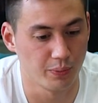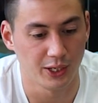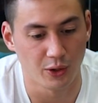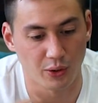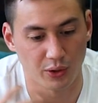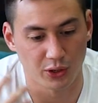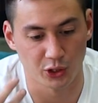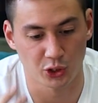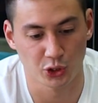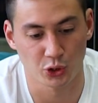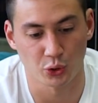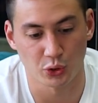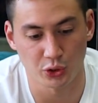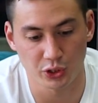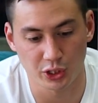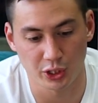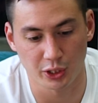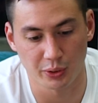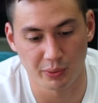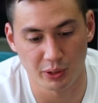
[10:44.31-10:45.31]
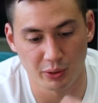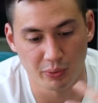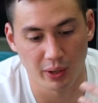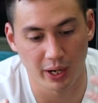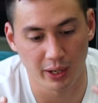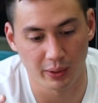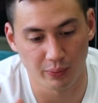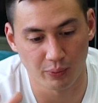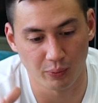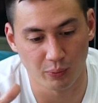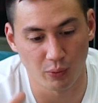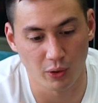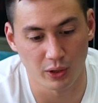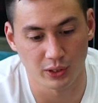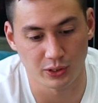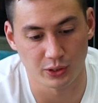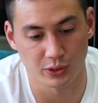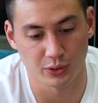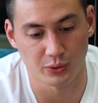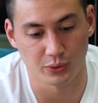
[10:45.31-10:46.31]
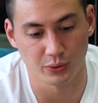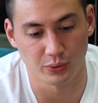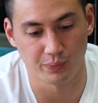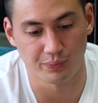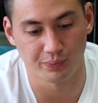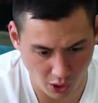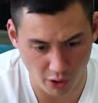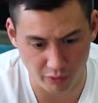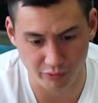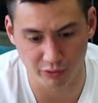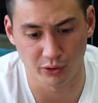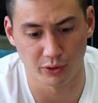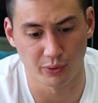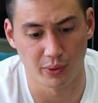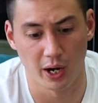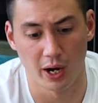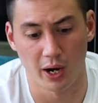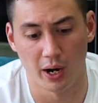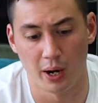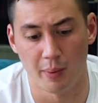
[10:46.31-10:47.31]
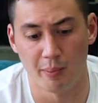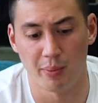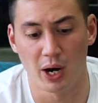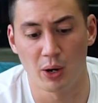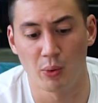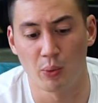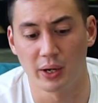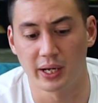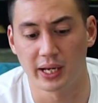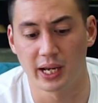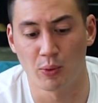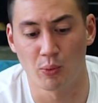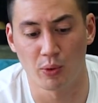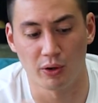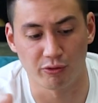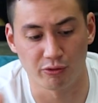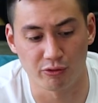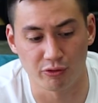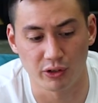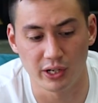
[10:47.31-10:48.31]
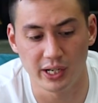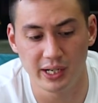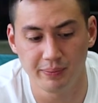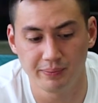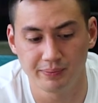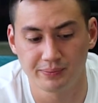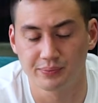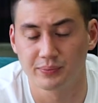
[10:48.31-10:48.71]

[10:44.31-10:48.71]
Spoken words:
in the short term, you might want to offer a buy one, get one free